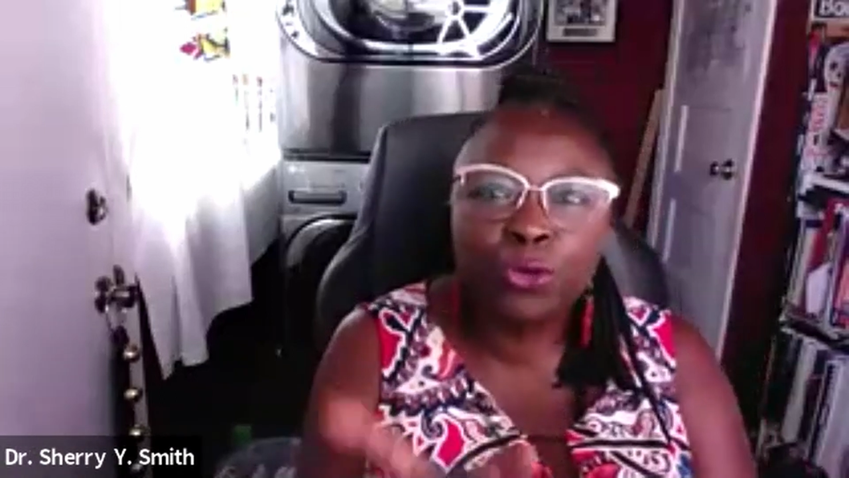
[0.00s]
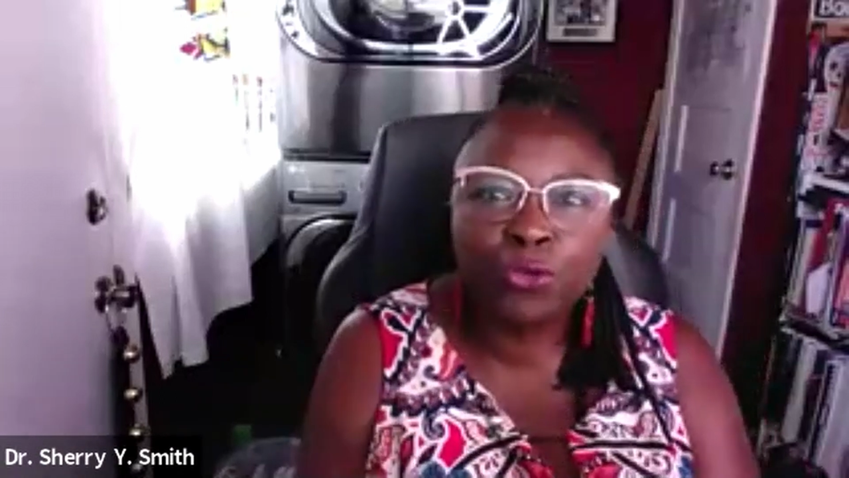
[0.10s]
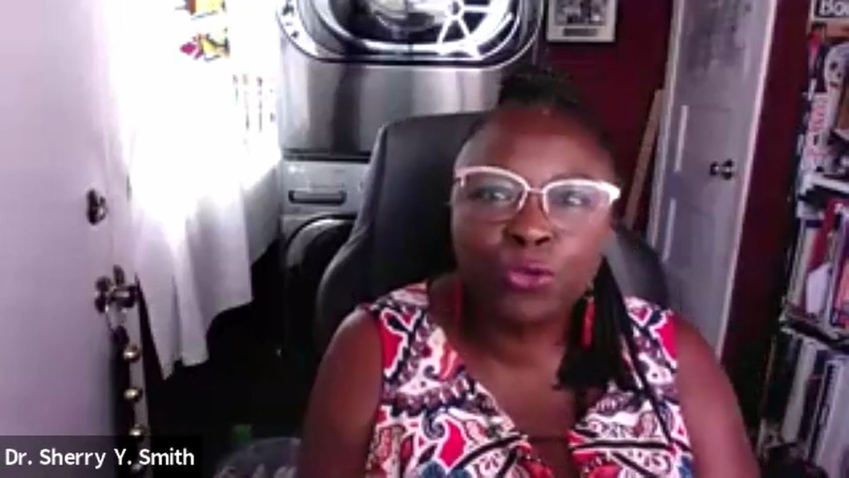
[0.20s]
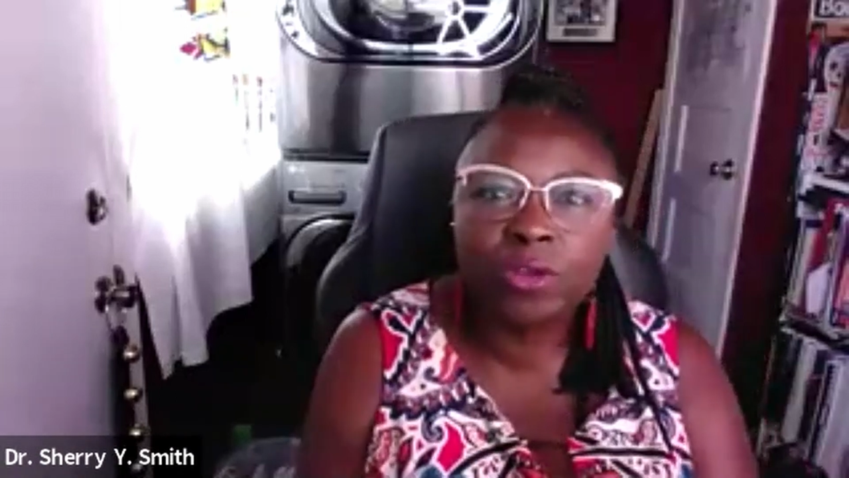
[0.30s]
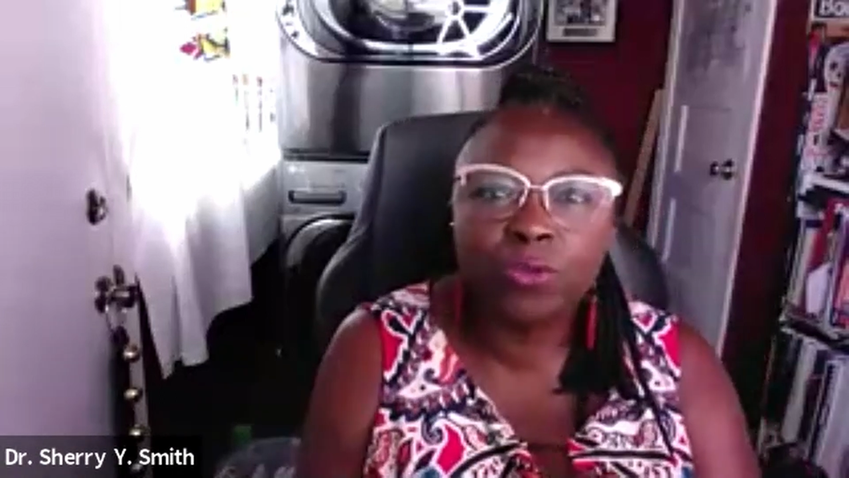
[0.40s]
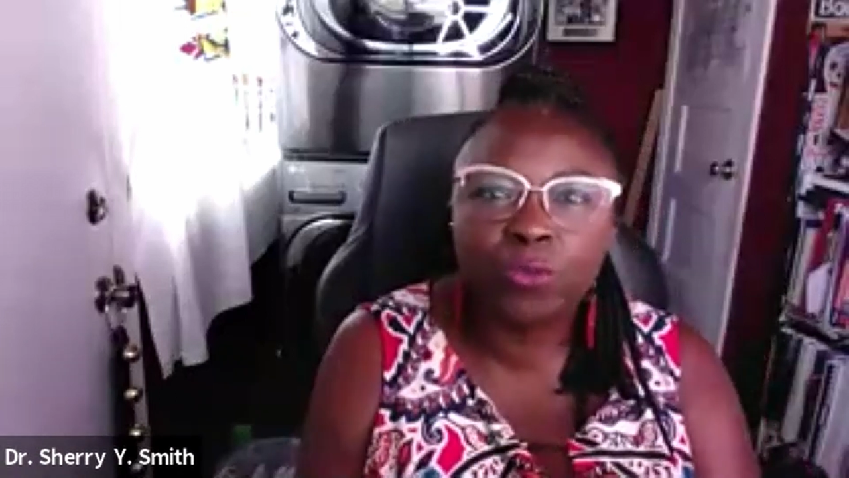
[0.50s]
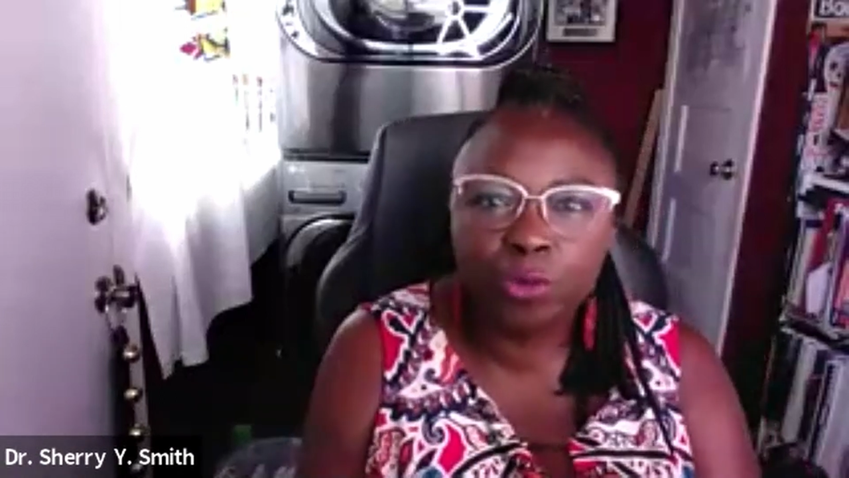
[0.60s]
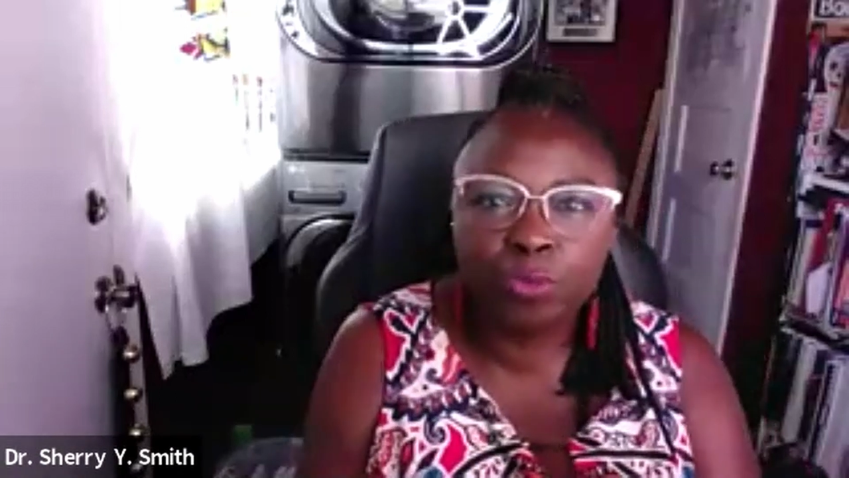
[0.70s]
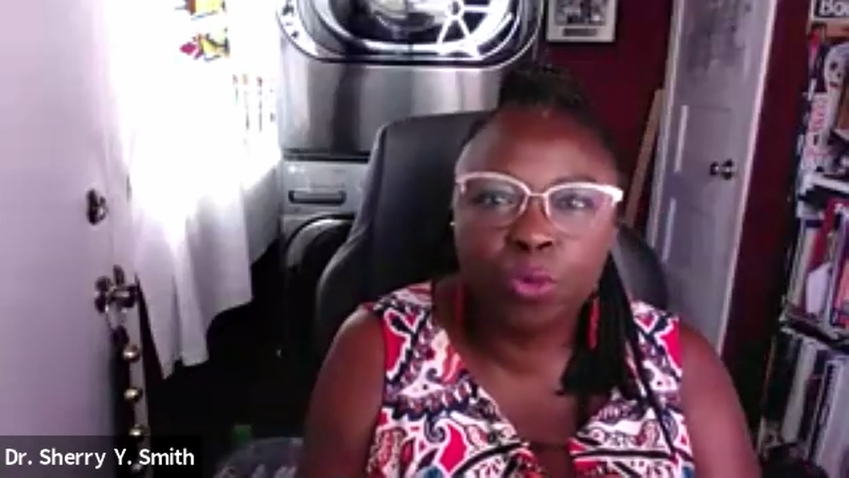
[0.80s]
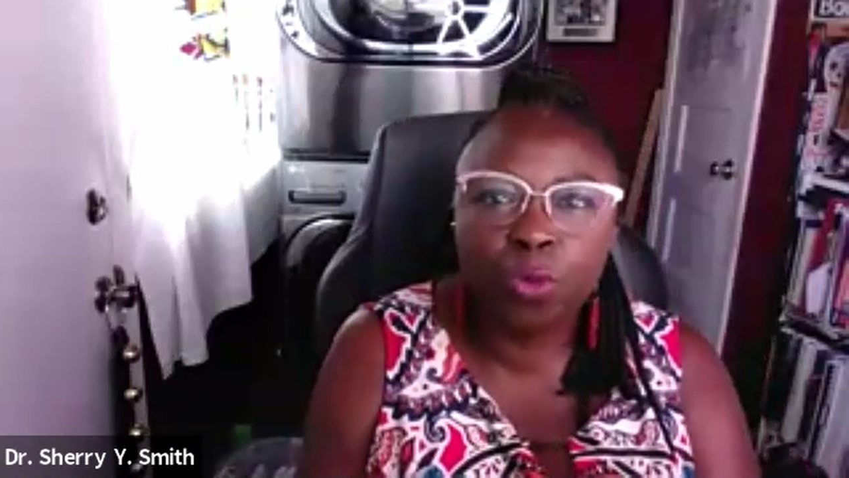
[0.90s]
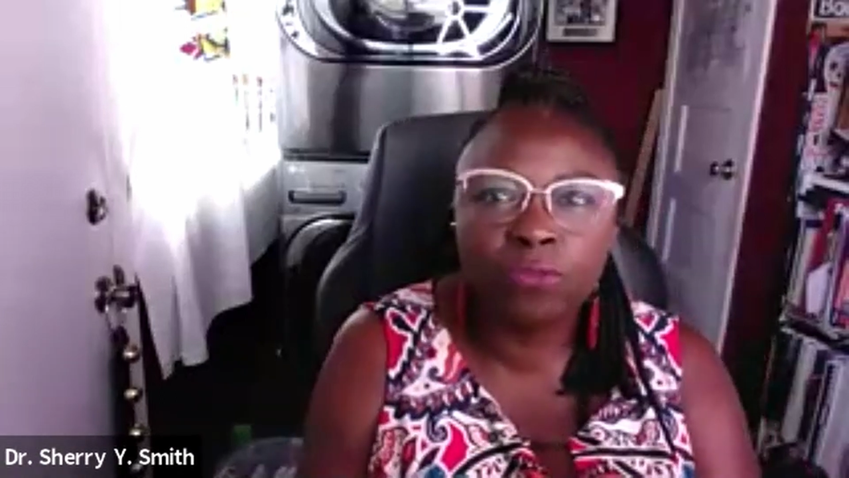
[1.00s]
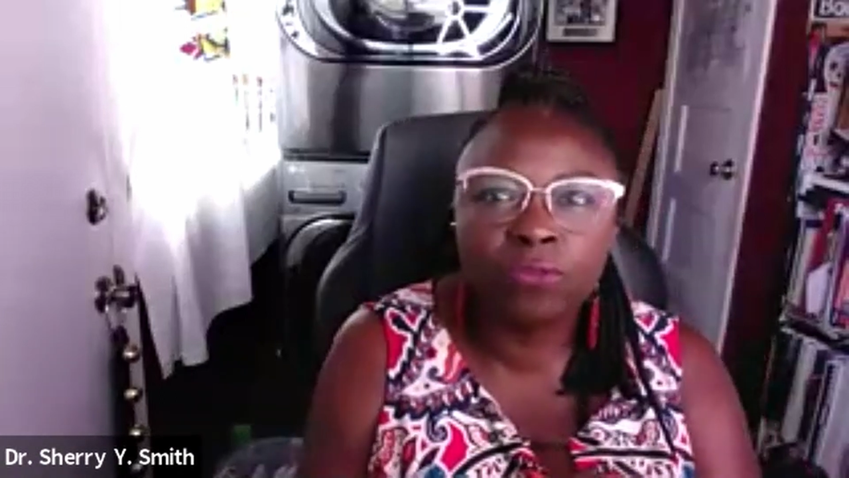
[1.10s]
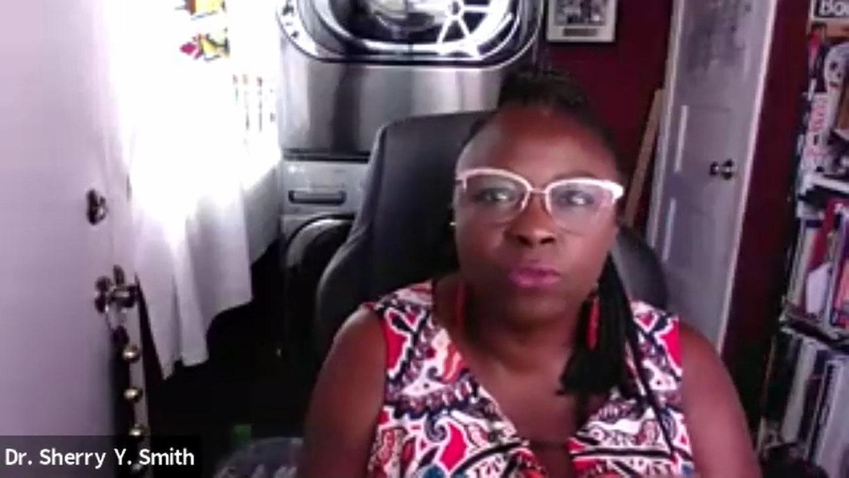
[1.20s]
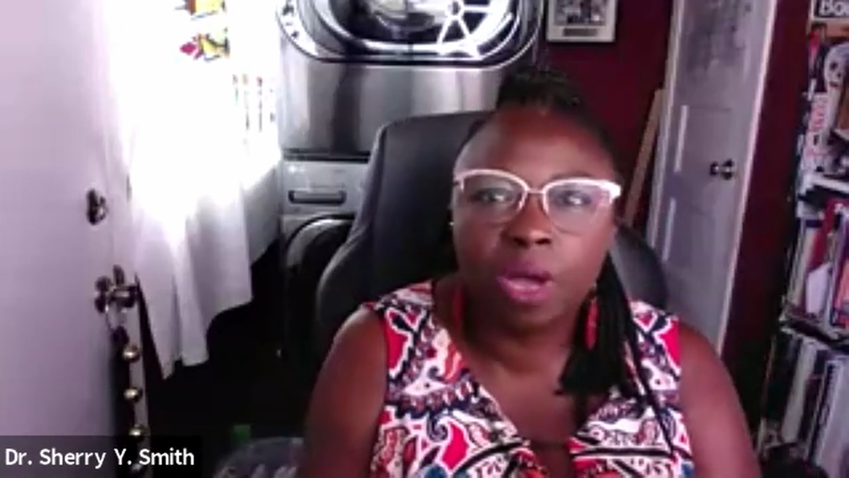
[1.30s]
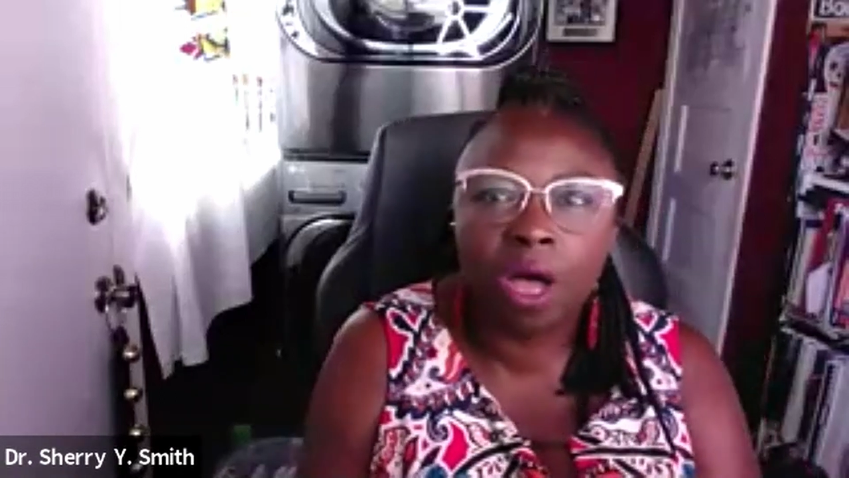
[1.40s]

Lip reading: credit report from